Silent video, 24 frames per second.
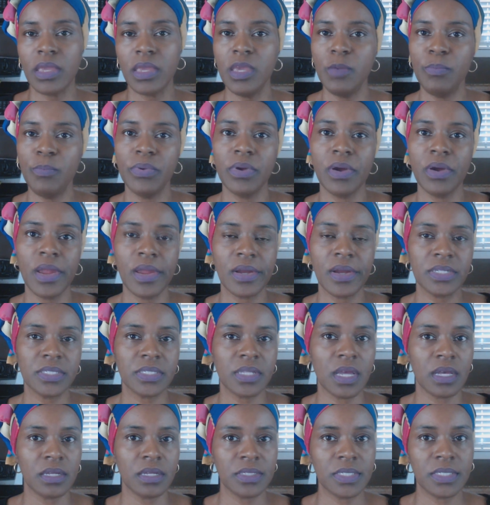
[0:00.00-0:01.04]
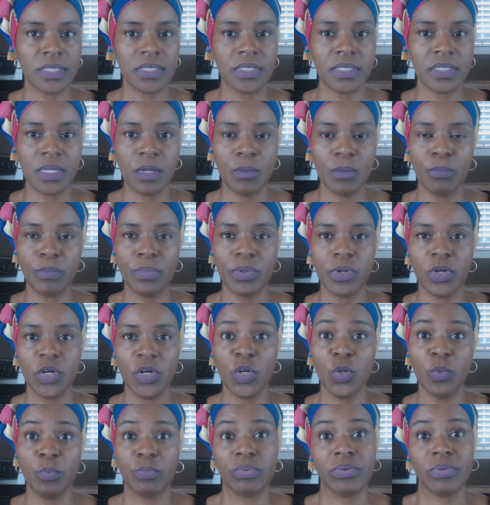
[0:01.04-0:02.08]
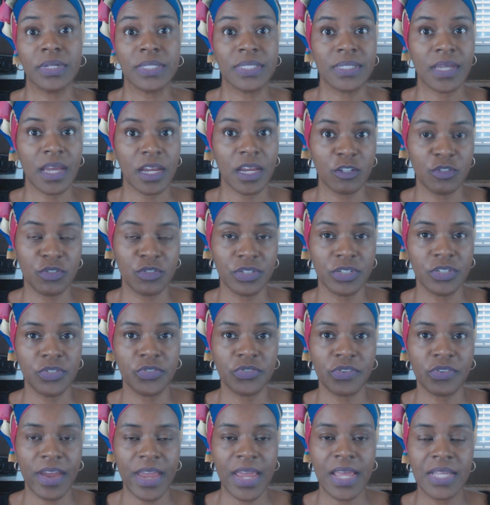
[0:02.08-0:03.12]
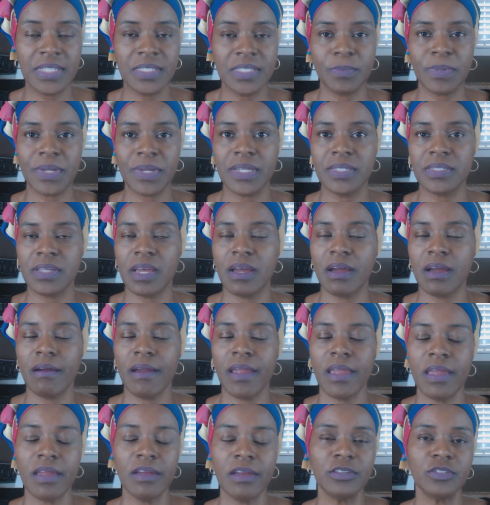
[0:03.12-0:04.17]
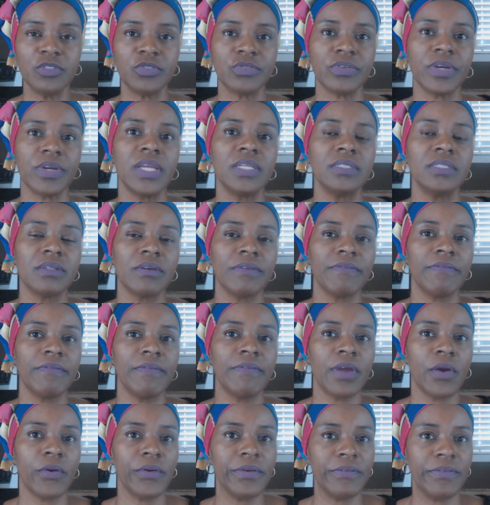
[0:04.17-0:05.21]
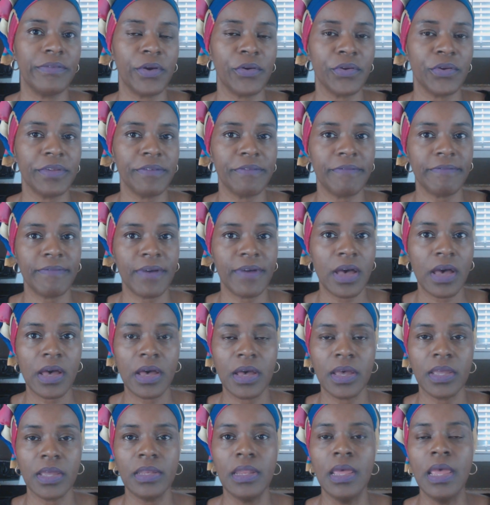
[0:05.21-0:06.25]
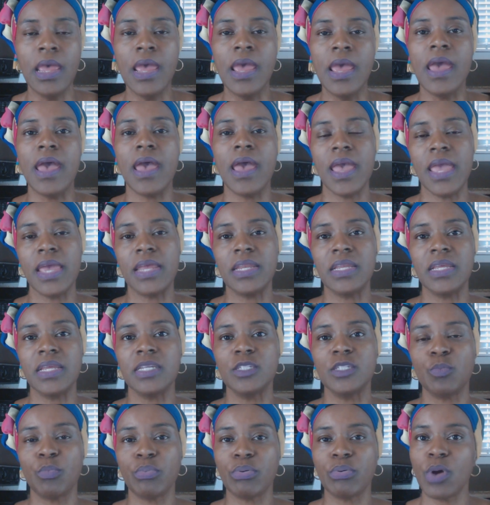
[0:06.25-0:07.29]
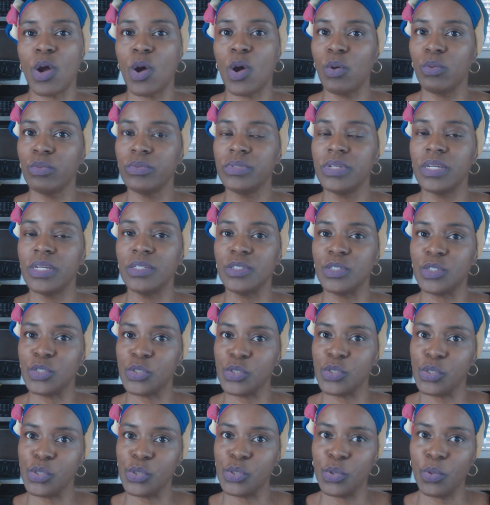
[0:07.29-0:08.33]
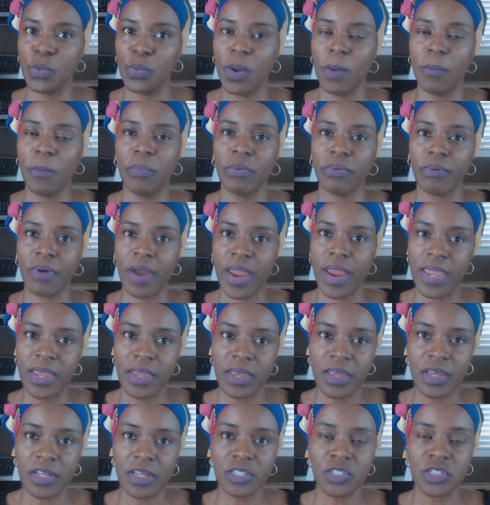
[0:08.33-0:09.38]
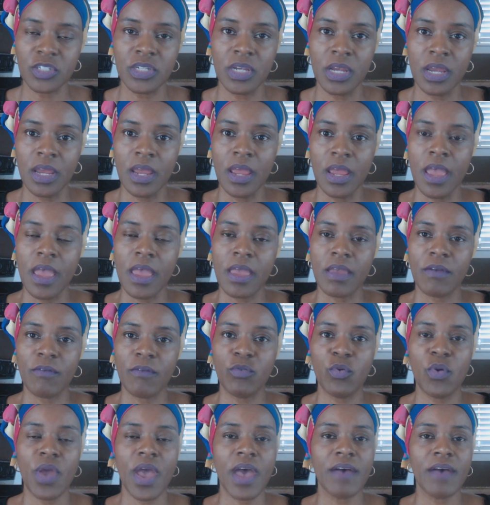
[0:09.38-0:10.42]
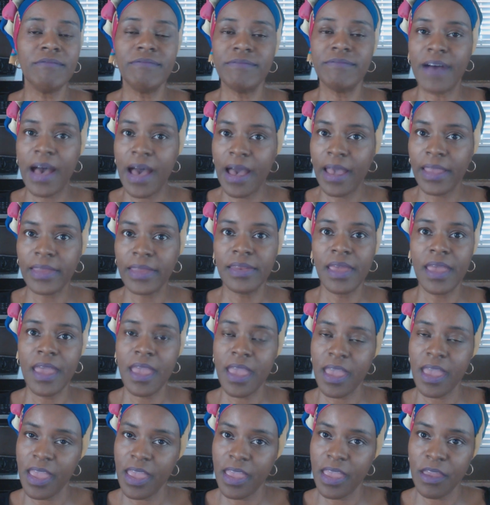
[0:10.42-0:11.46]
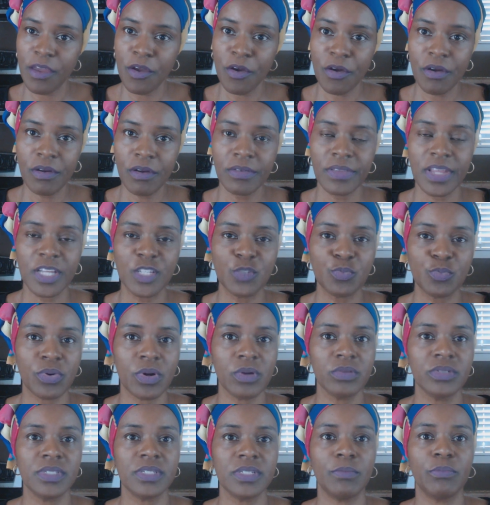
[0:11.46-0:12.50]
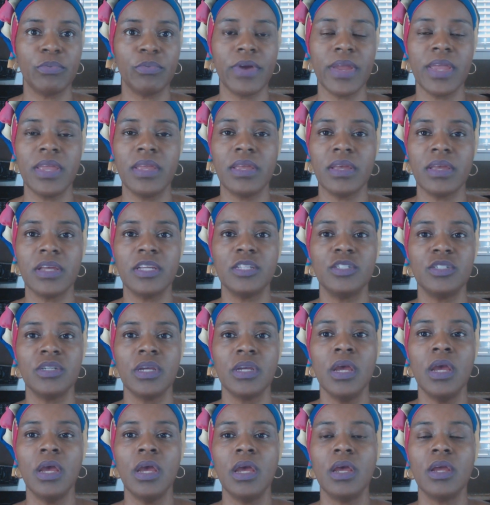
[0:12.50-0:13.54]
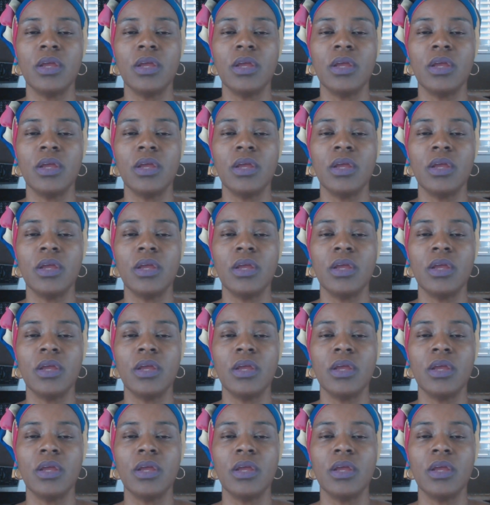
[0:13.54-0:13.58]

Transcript: keep your hairstyle simple, protect your strands, because our hair strands are very, very fine and is prone to breakage. If you have fine hair that's prone to breakage,